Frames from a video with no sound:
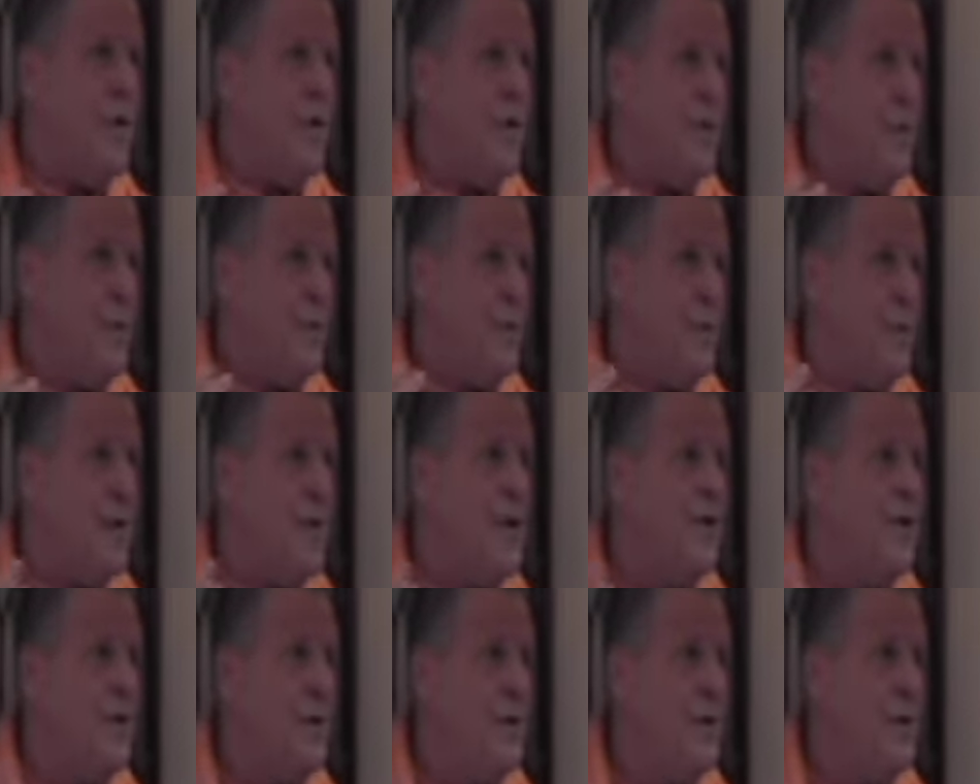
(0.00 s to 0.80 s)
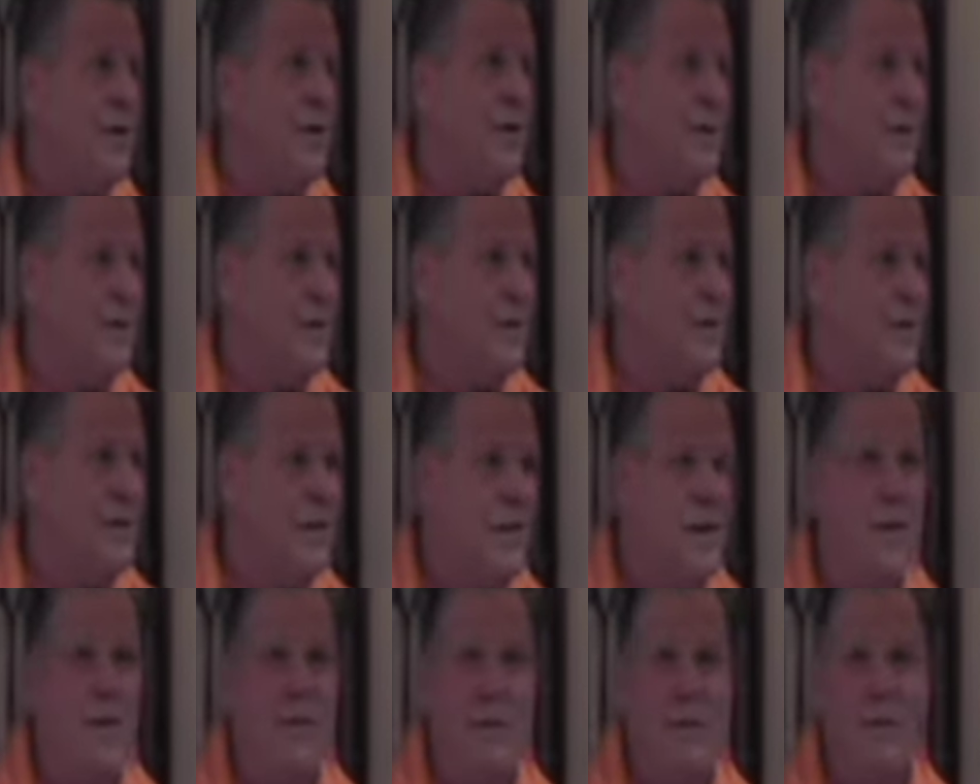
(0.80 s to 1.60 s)
the pinnacle
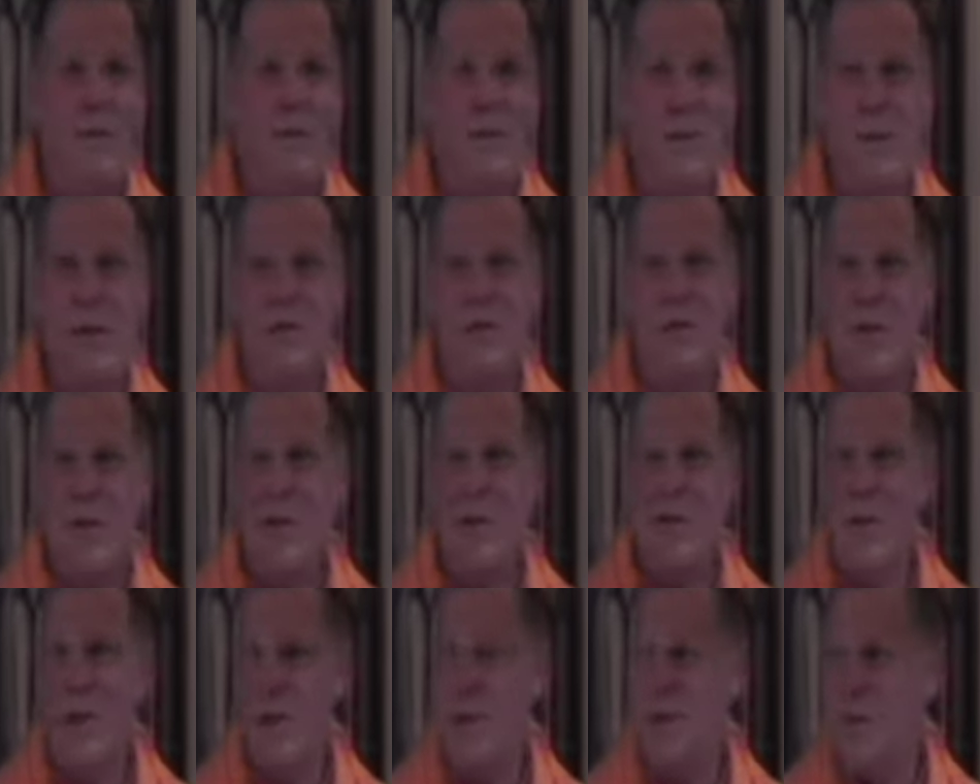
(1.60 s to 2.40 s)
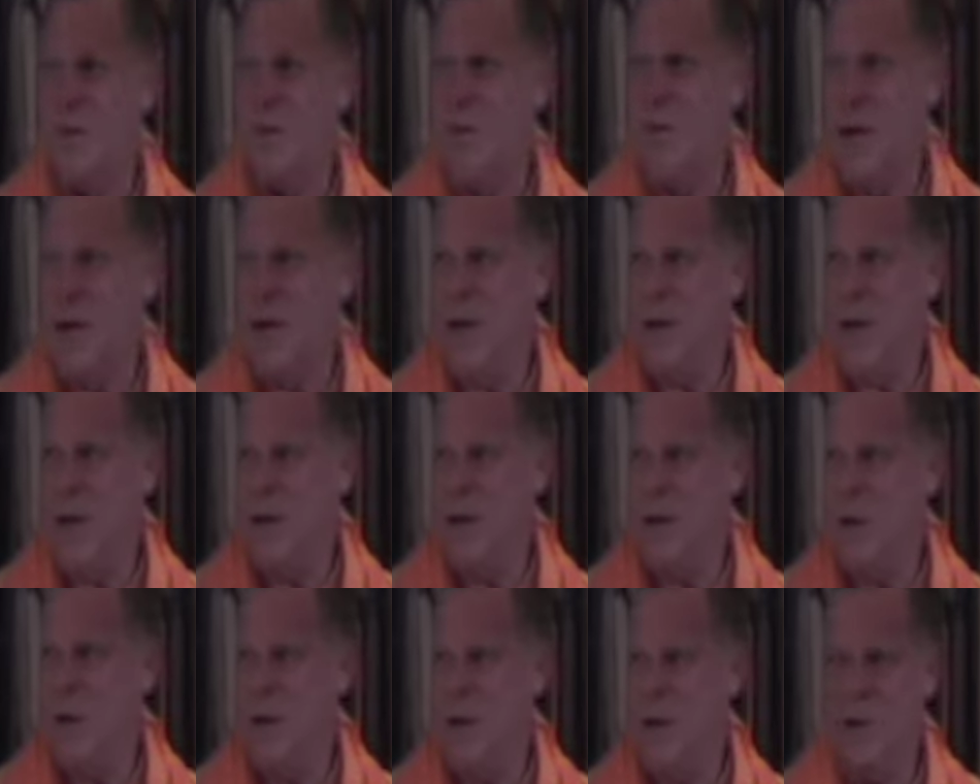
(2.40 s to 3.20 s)
of a successful
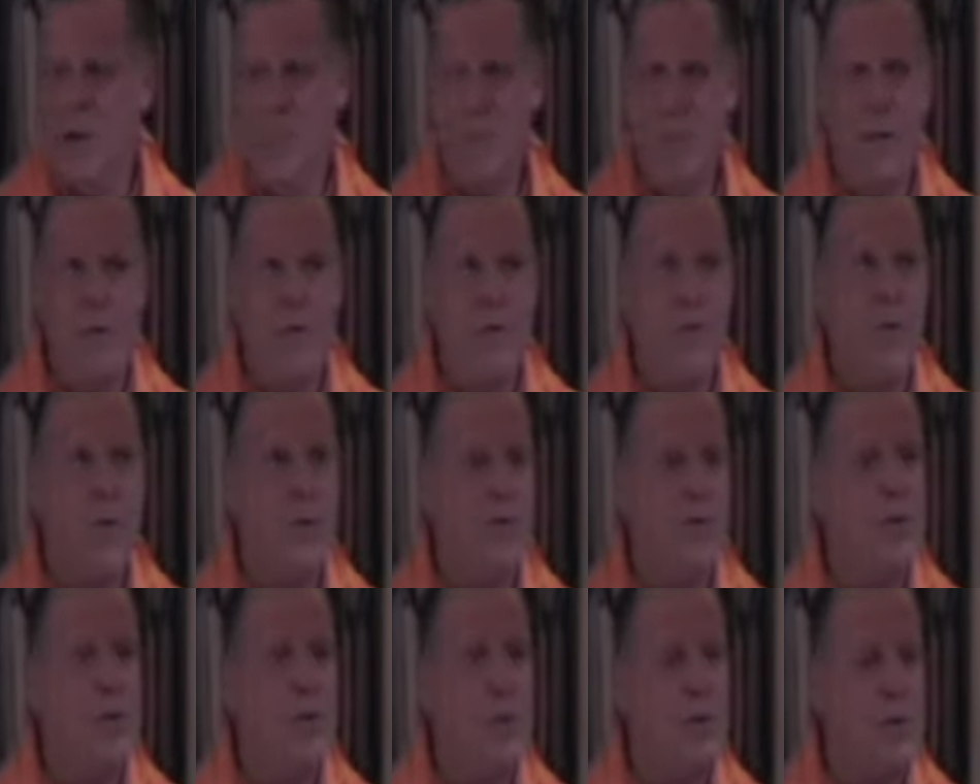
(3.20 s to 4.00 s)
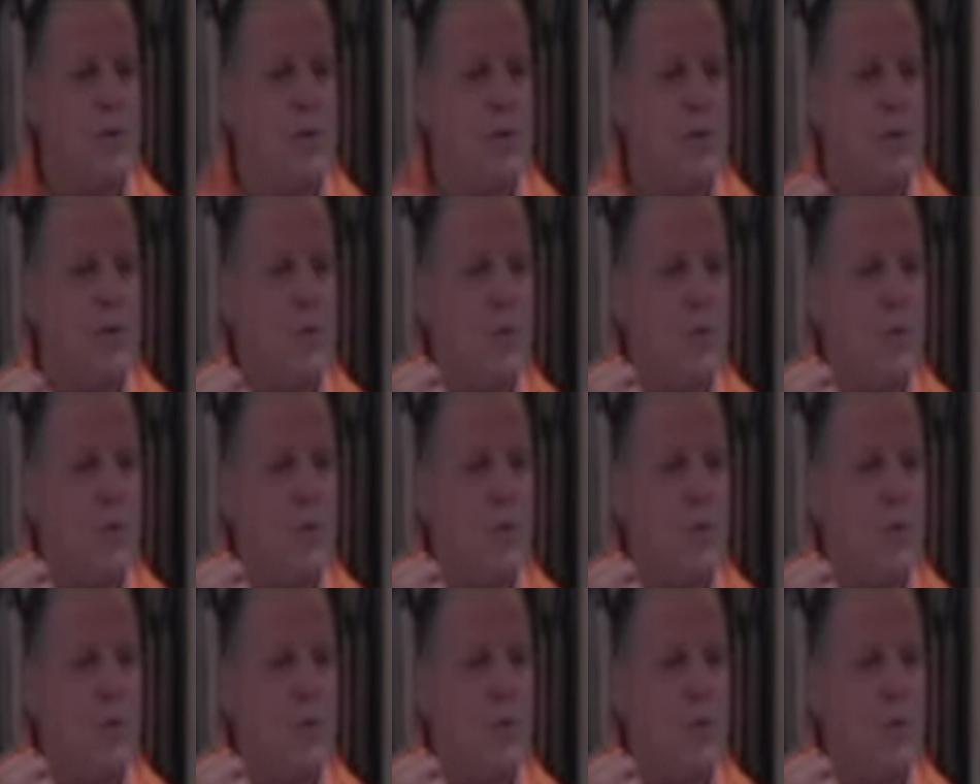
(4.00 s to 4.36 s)
meditation. To be virtuous, to